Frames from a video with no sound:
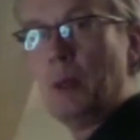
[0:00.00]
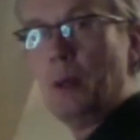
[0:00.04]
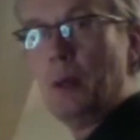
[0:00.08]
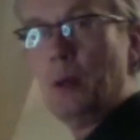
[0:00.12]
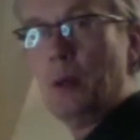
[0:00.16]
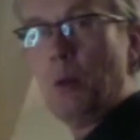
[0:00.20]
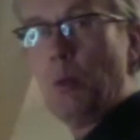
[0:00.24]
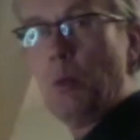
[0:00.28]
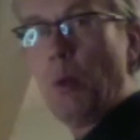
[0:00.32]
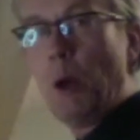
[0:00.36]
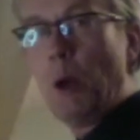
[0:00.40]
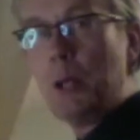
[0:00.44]

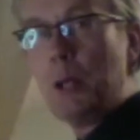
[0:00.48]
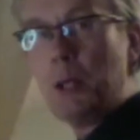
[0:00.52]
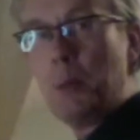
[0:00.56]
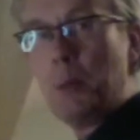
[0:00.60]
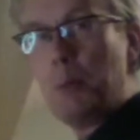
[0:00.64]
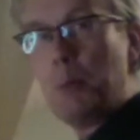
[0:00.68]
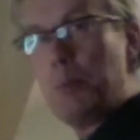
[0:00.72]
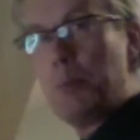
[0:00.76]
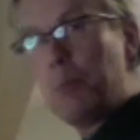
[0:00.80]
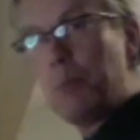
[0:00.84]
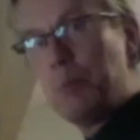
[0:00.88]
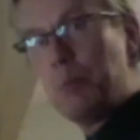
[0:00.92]
while
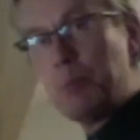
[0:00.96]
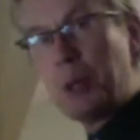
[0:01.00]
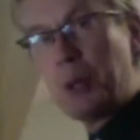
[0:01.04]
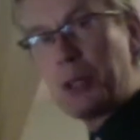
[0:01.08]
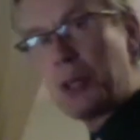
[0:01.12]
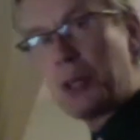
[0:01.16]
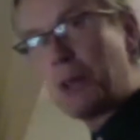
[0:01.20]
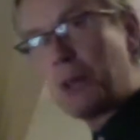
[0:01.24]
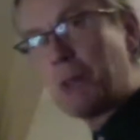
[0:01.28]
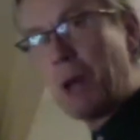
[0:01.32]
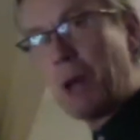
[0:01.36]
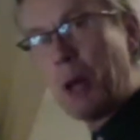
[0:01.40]
you're
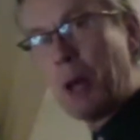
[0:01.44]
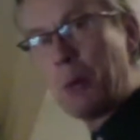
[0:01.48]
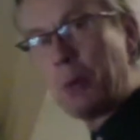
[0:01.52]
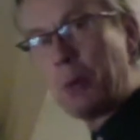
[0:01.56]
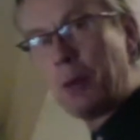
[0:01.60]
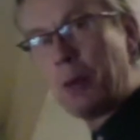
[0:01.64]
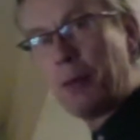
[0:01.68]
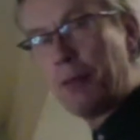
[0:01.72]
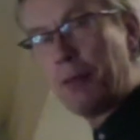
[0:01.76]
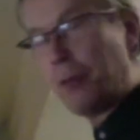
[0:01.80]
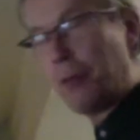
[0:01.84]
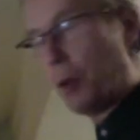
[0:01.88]
messing around with
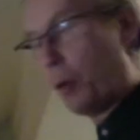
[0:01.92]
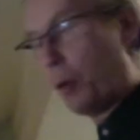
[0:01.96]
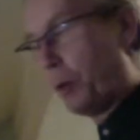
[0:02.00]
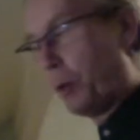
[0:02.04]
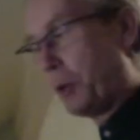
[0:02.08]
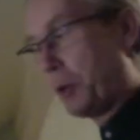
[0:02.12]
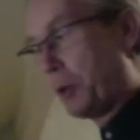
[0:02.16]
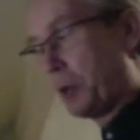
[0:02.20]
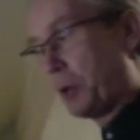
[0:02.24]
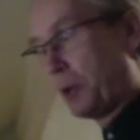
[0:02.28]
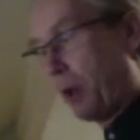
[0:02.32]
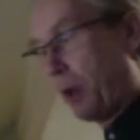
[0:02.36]
the fill,
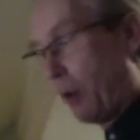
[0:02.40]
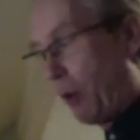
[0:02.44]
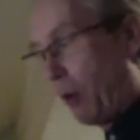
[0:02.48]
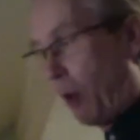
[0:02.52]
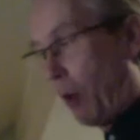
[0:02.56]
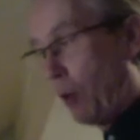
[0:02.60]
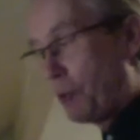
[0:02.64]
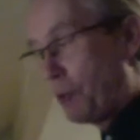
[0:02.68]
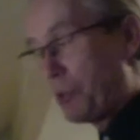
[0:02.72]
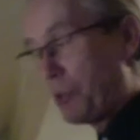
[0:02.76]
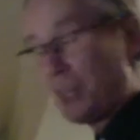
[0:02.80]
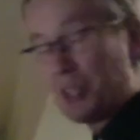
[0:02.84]
you could,
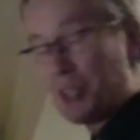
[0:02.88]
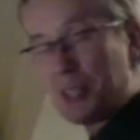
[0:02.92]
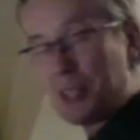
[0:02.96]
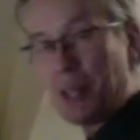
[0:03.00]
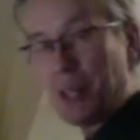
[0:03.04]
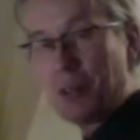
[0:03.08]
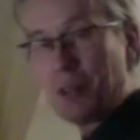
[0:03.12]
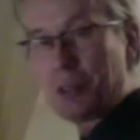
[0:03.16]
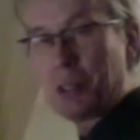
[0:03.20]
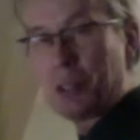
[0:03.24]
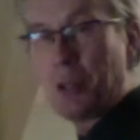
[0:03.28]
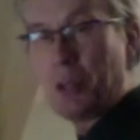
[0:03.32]
obviously it
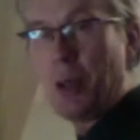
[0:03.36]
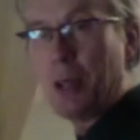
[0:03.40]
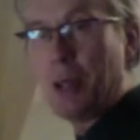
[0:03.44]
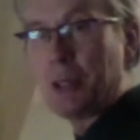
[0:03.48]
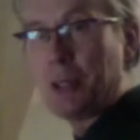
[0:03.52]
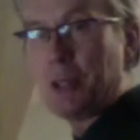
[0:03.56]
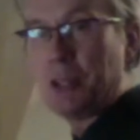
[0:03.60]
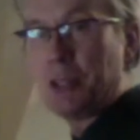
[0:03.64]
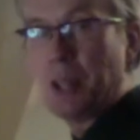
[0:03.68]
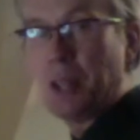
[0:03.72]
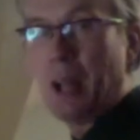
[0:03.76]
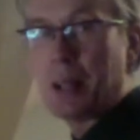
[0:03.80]
sounds nice
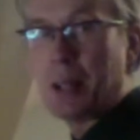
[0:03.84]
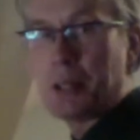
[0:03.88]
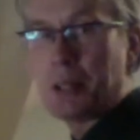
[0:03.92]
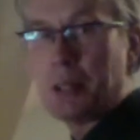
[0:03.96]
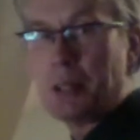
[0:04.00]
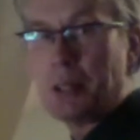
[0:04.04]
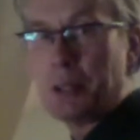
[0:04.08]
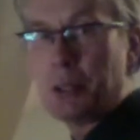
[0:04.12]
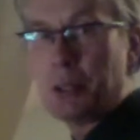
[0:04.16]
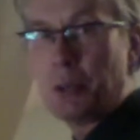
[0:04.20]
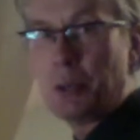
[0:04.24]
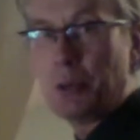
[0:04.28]
as
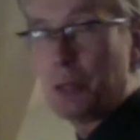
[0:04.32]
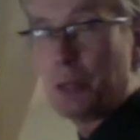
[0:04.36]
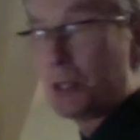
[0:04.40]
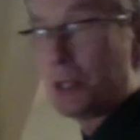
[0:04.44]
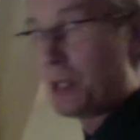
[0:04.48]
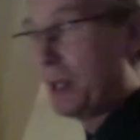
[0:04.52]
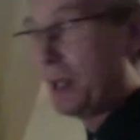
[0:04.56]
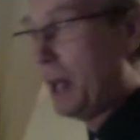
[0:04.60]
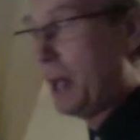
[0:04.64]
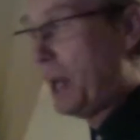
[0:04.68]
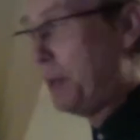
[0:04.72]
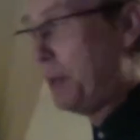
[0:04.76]
accents on the
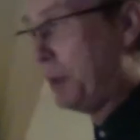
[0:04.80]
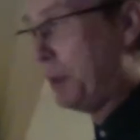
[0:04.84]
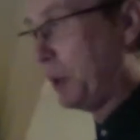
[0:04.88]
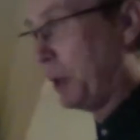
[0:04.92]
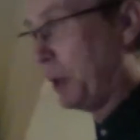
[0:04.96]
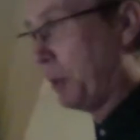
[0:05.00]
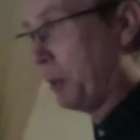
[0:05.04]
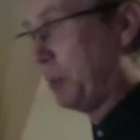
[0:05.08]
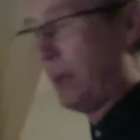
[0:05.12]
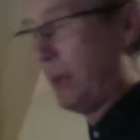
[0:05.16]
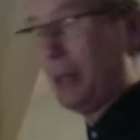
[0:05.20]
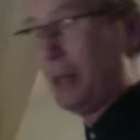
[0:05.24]
snare, but you
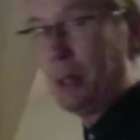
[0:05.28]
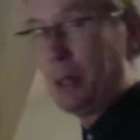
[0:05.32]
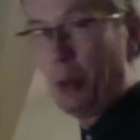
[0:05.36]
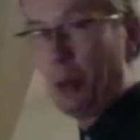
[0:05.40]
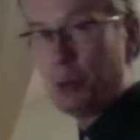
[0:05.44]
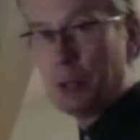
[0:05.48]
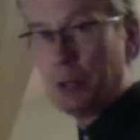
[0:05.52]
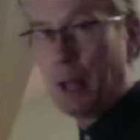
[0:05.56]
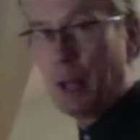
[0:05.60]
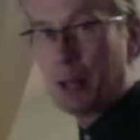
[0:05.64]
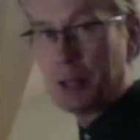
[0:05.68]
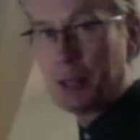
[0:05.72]
could play
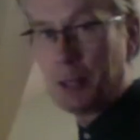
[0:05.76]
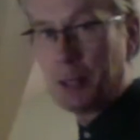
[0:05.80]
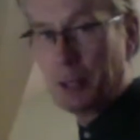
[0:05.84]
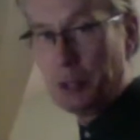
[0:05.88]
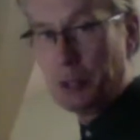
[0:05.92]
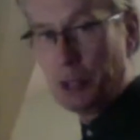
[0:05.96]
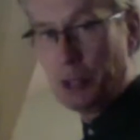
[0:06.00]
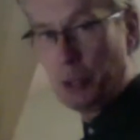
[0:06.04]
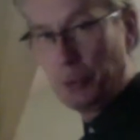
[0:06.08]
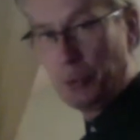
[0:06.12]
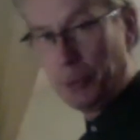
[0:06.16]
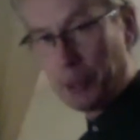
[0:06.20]
those
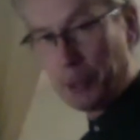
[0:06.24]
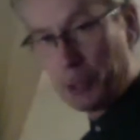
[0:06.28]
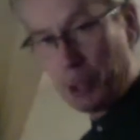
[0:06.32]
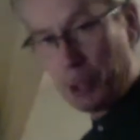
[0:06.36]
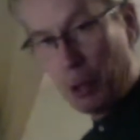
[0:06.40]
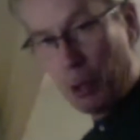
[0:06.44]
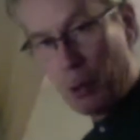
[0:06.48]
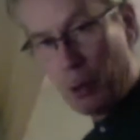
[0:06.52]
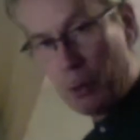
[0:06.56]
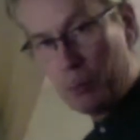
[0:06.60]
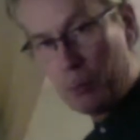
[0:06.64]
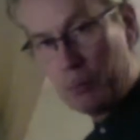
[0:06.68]
accents on the
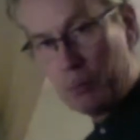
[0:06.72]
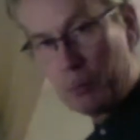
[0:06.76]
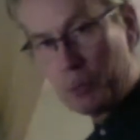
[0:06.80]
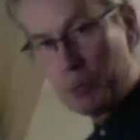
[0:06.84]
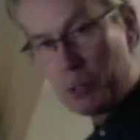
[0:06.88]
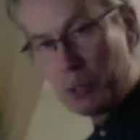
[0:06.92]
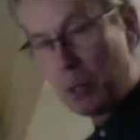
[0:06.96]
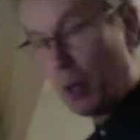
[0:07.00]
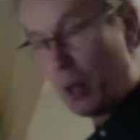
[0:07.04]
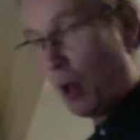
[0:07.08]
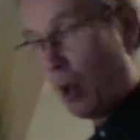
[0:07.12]
toms,